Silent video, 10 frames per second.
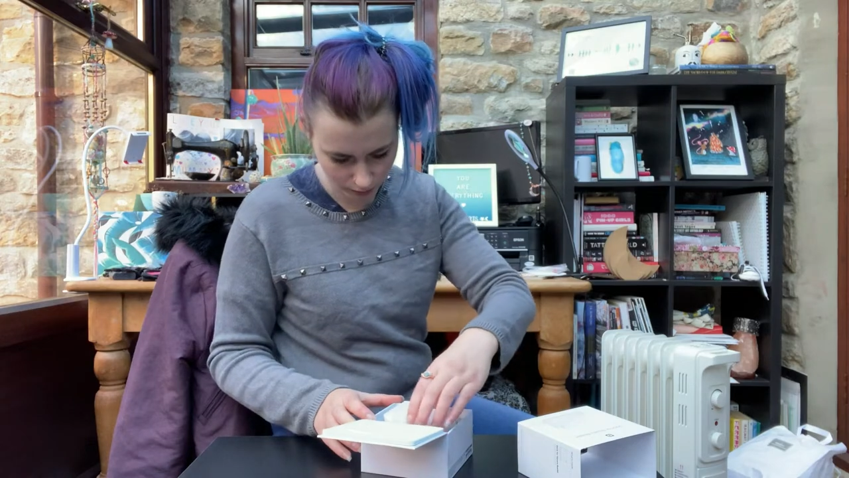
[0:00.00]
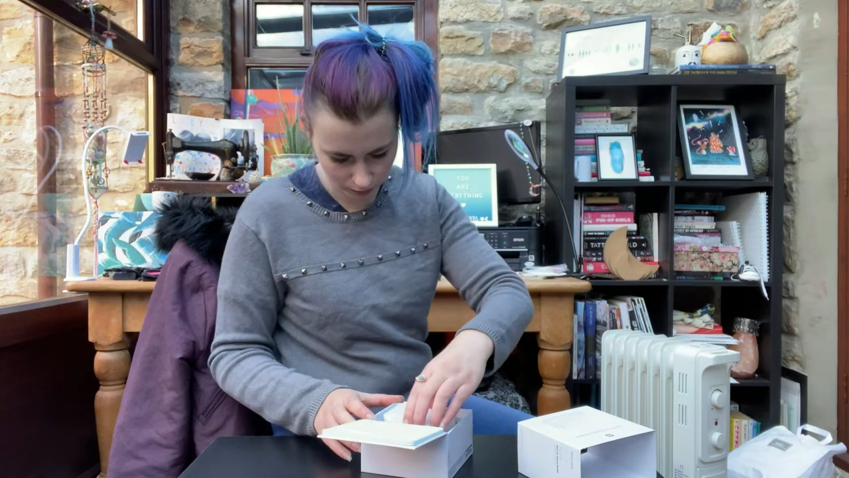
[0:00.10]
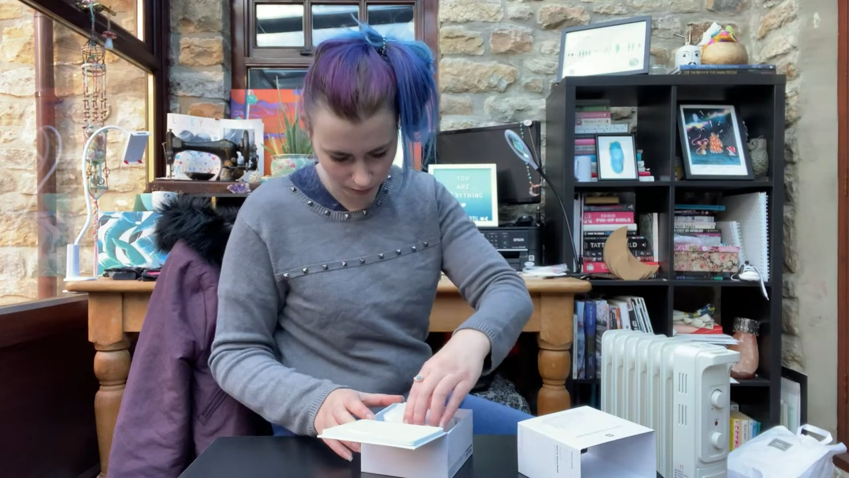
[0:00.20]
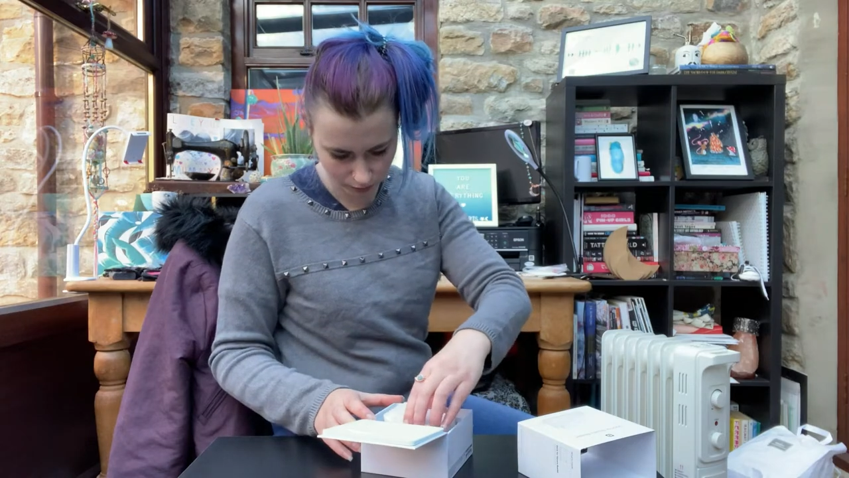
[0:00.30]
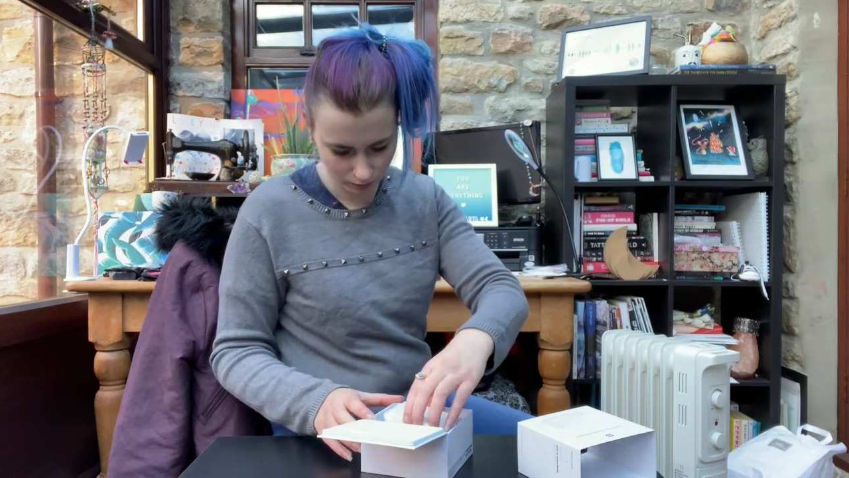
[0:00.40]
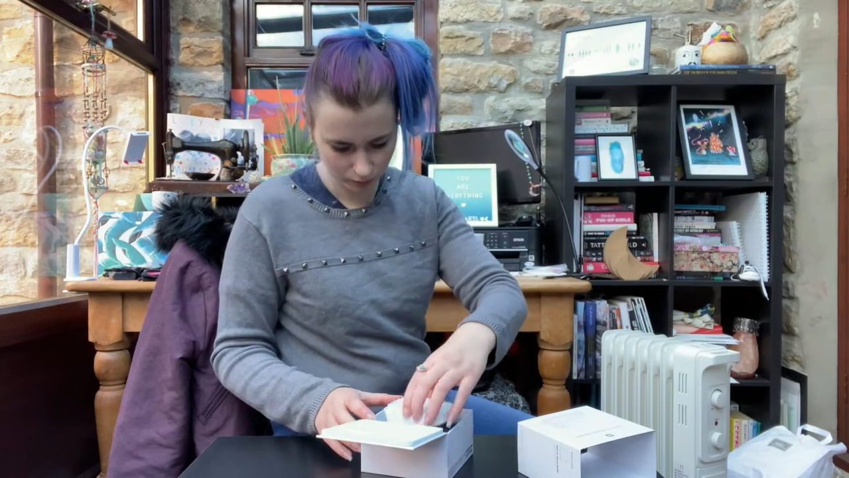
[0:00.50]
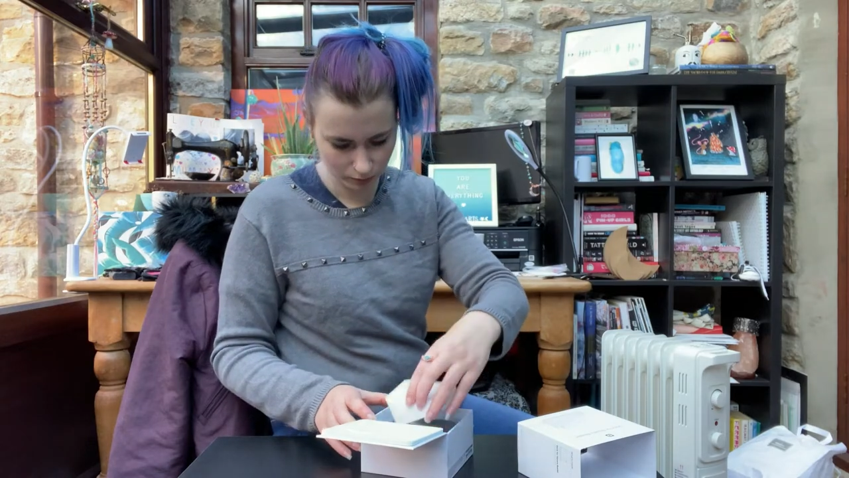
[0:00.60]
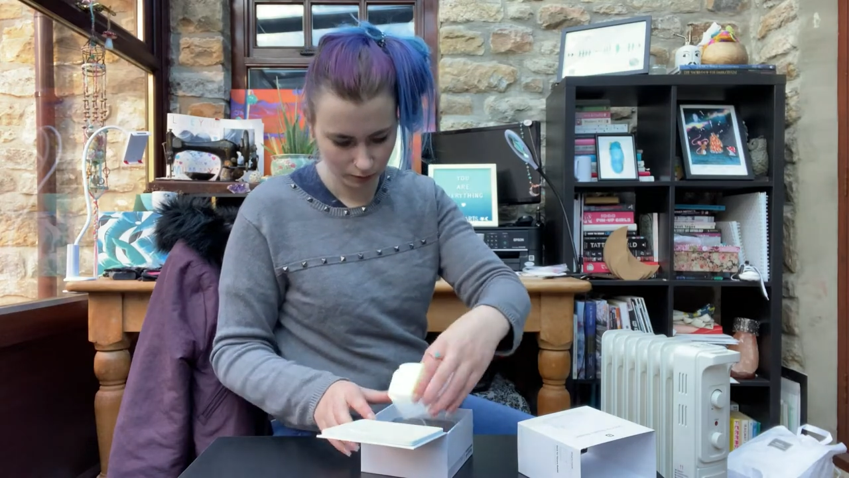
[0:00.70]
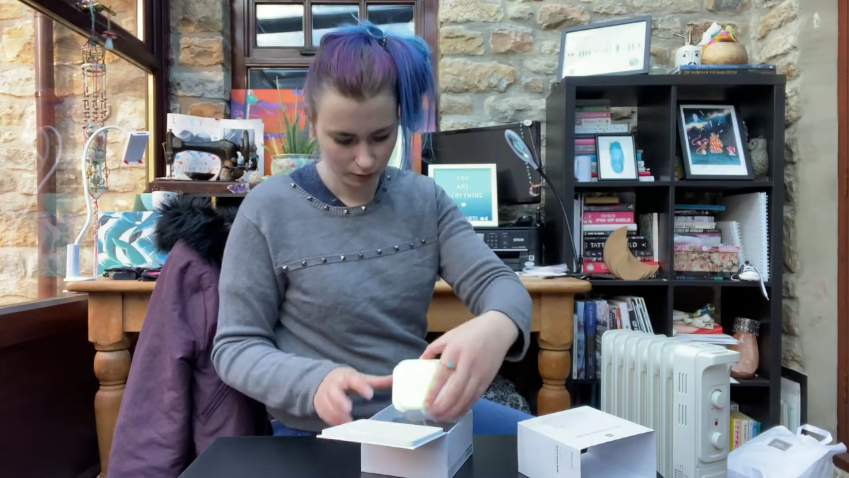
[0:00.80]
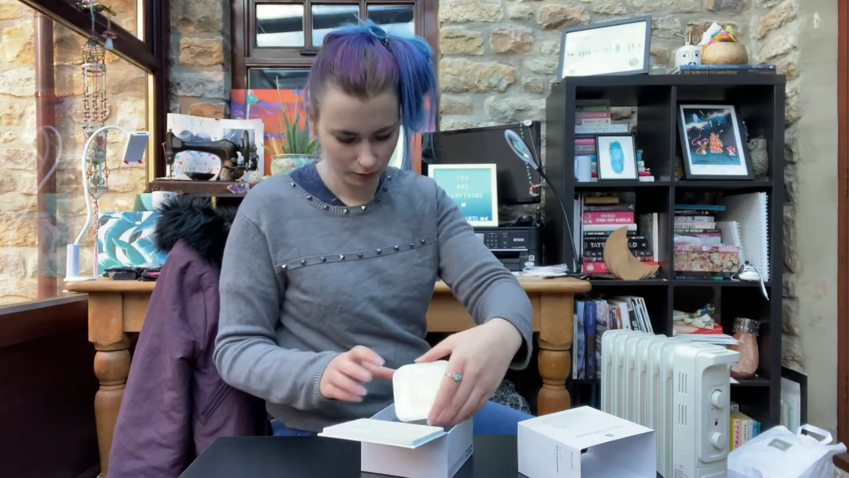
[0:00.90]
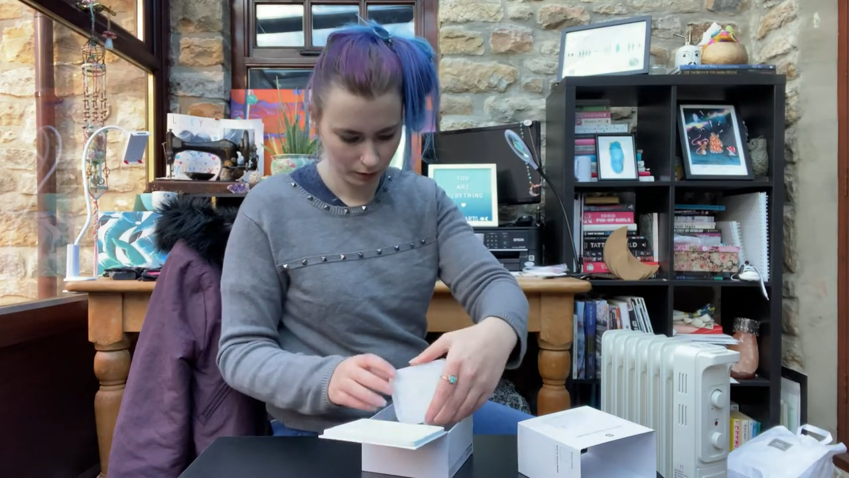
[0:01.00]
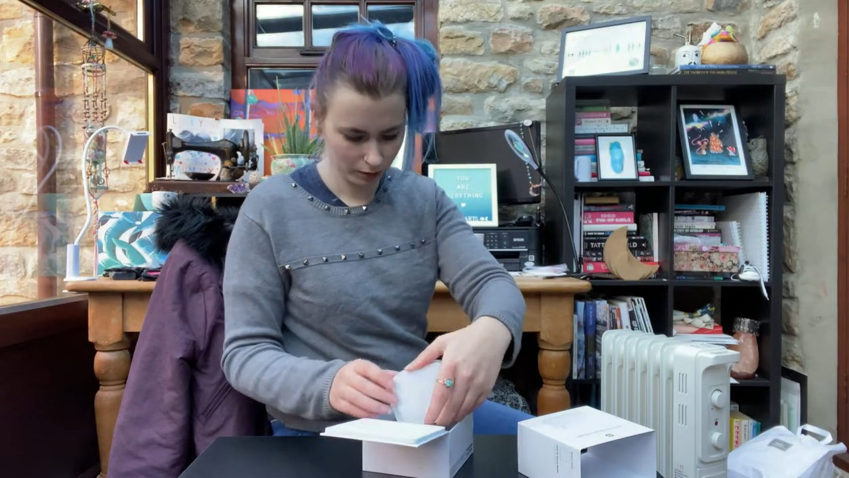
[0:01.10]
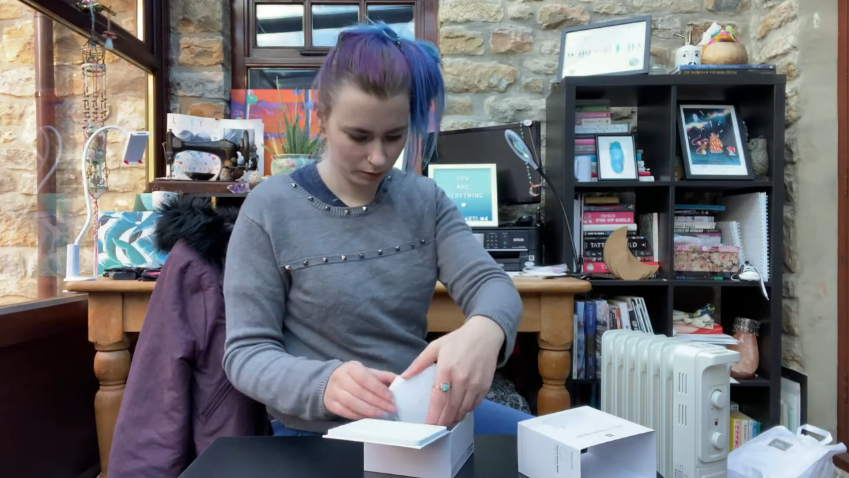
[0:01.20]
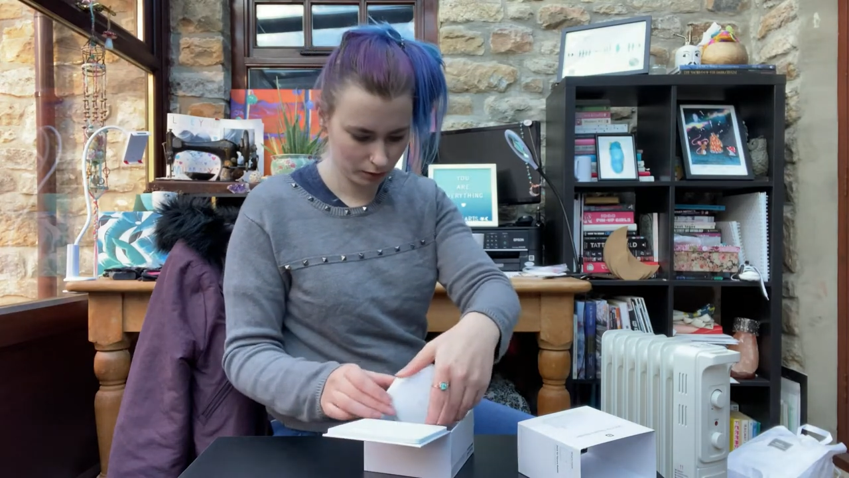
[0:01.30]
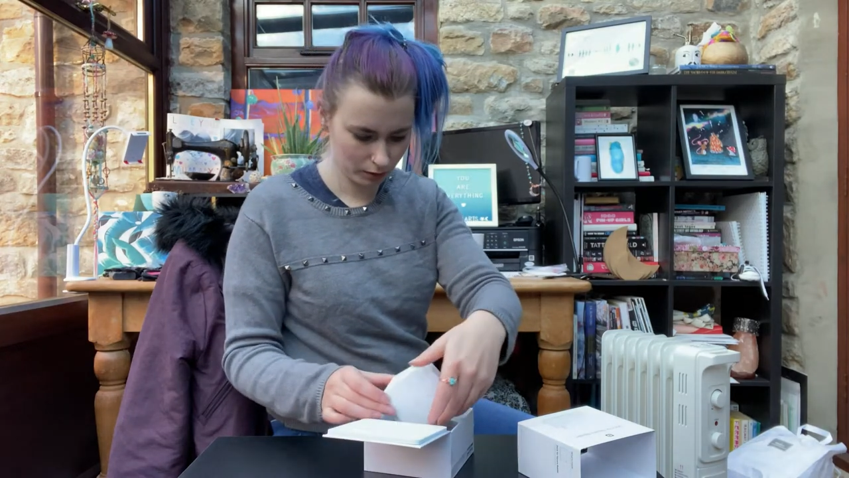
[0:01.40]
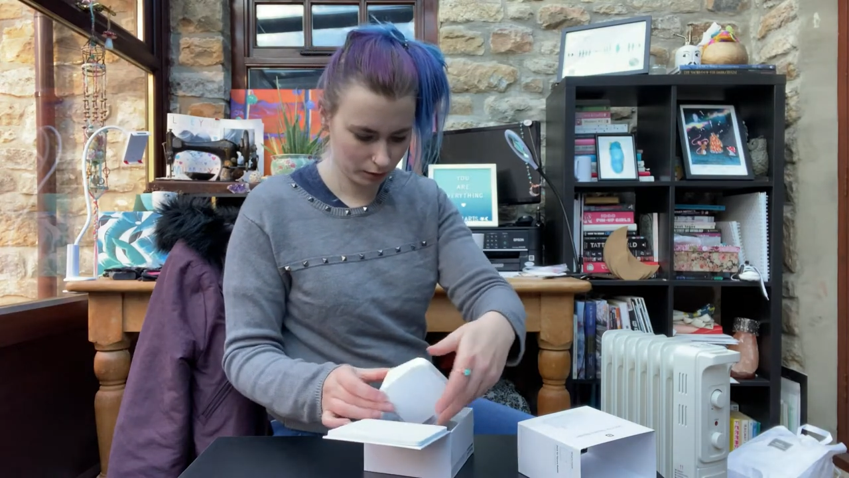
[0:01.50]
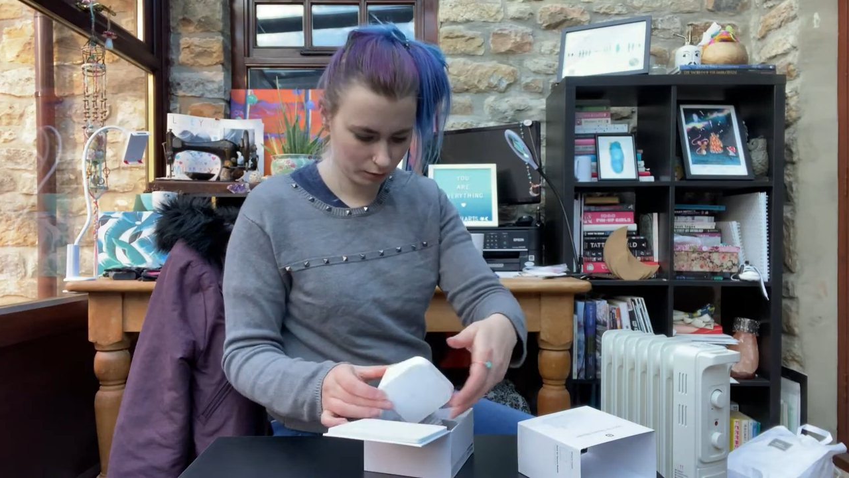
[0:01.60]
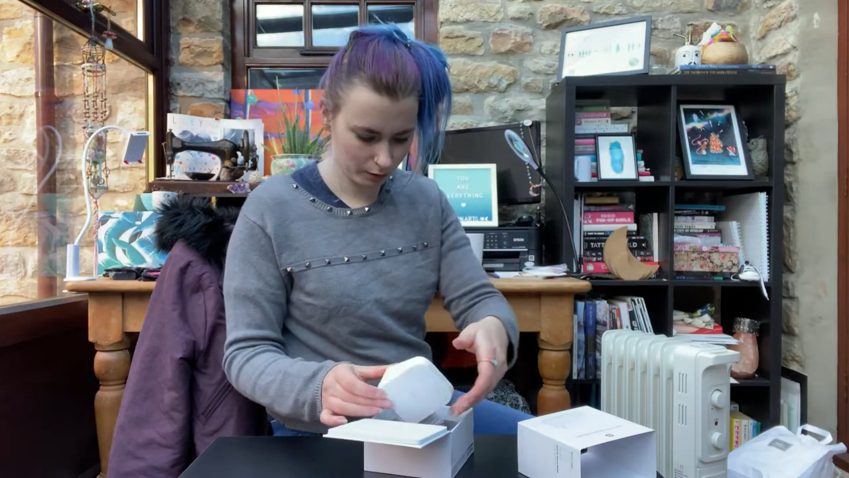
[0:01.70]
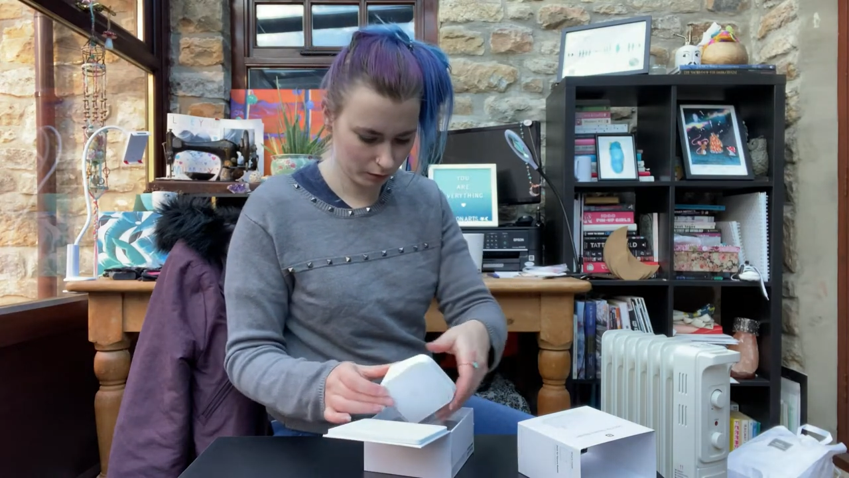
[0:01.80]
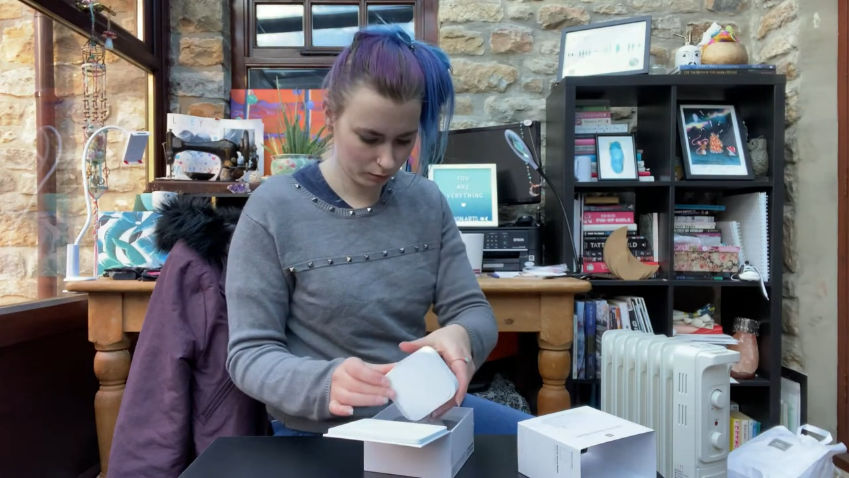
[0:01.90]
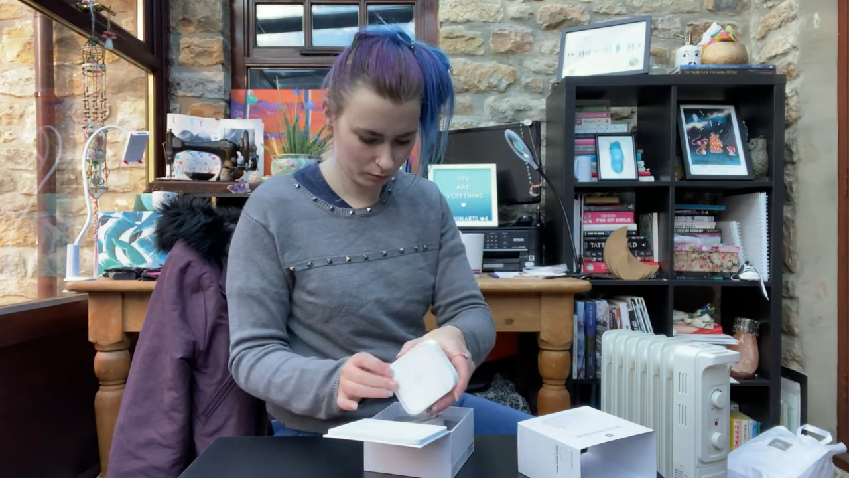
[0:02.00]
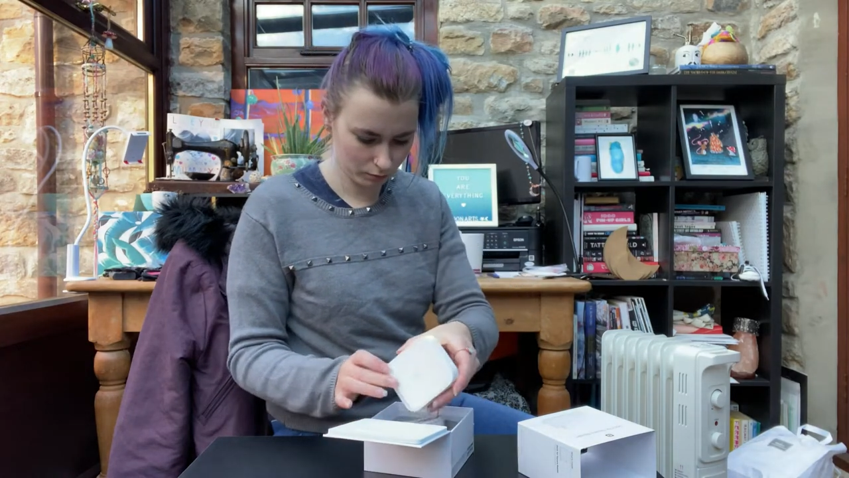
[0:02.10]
it, how did it come out?